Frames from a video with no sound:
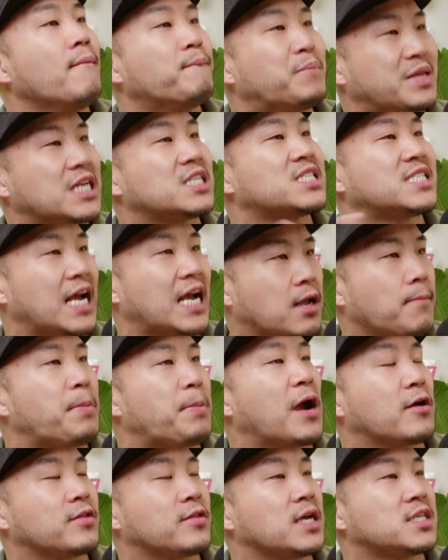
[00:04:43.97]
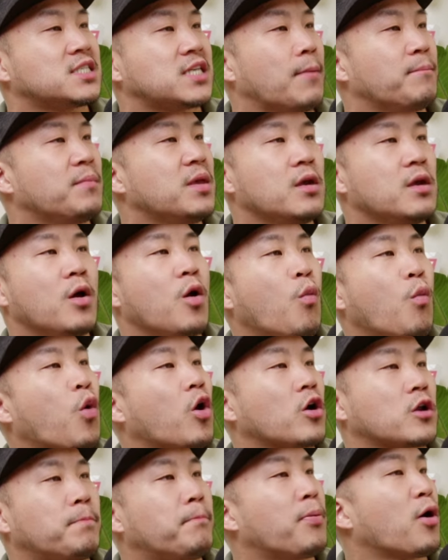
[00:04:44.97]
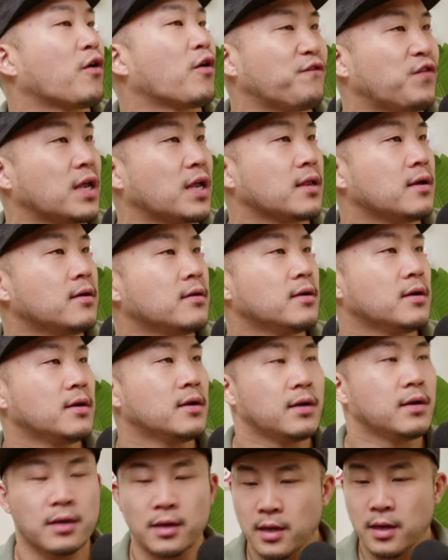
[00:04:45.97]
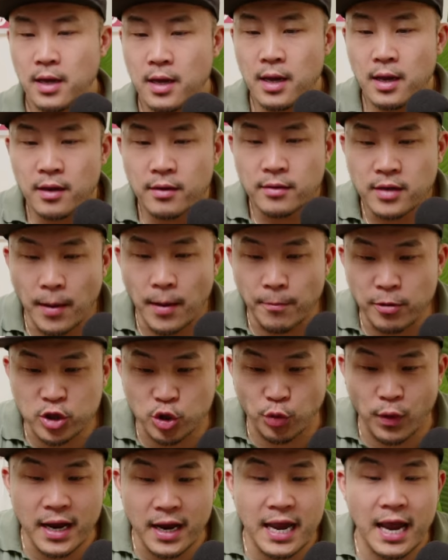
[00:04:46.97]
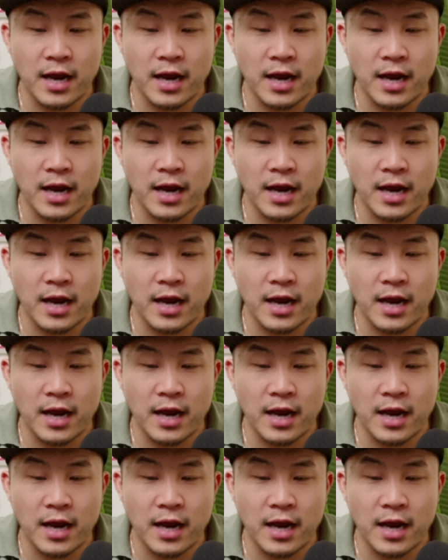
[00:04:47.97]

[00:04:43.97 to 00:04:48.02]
but the second pair they sent me worked perfect. Number three,